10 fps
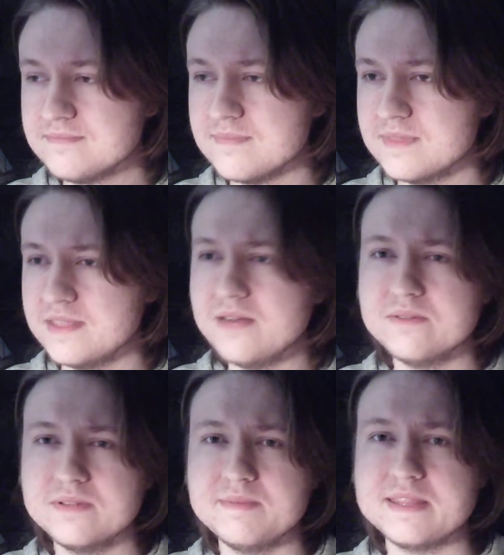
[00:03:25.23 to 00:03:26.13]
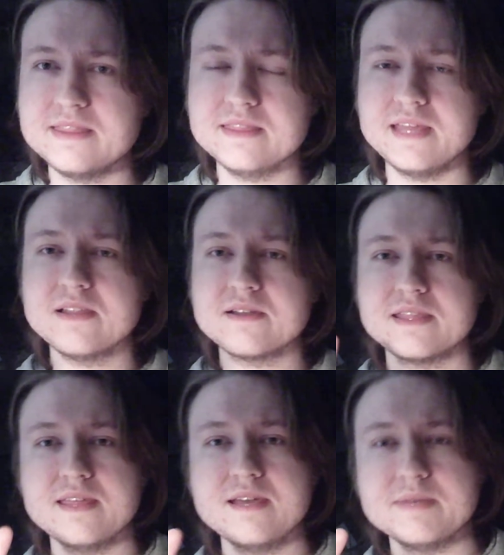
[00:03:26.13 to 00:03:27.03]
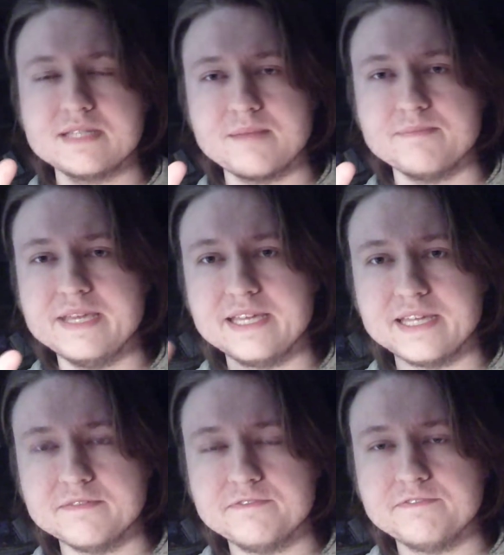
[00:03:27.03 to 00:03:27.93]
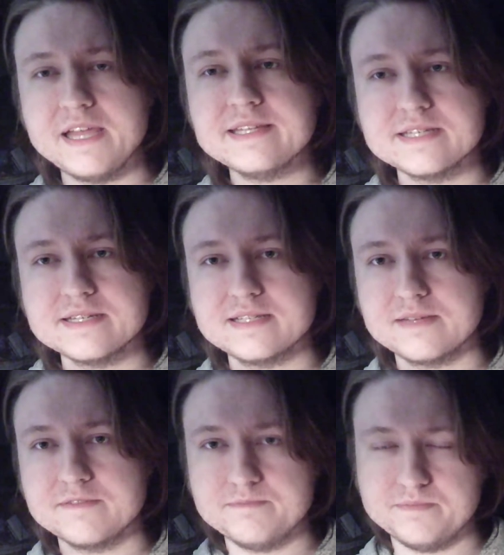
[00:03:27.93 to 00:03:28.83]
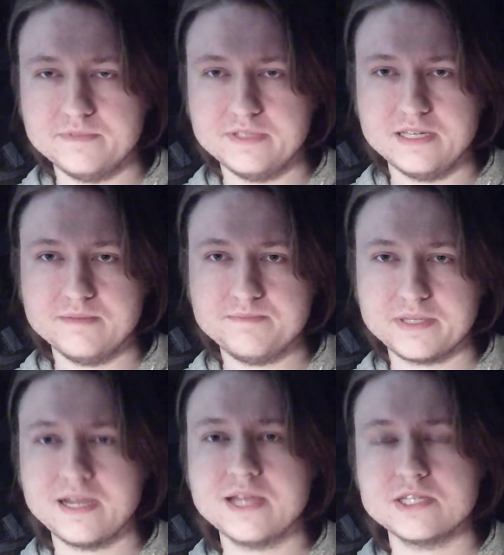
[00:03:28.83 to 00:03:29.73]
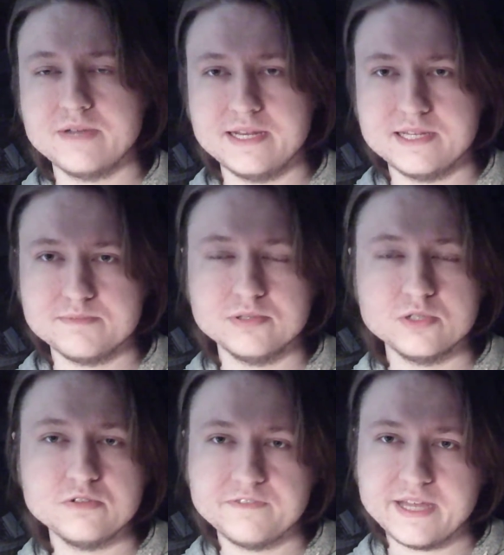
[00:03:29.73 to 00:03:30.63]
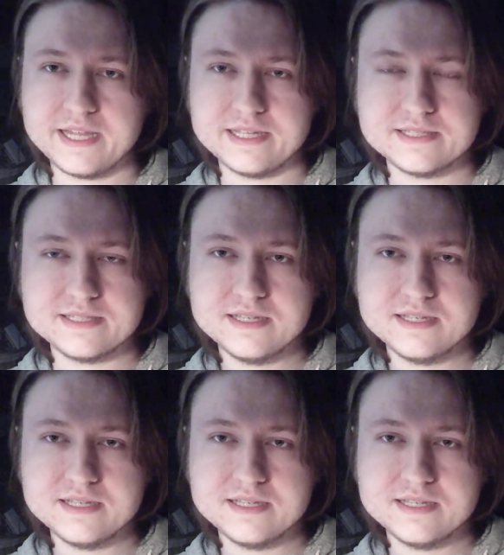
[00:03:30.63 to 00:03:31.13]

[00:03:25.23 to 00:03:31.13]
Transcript: They don't. I mean, they look at them as like being in phases. Like Picasso had his blue phase.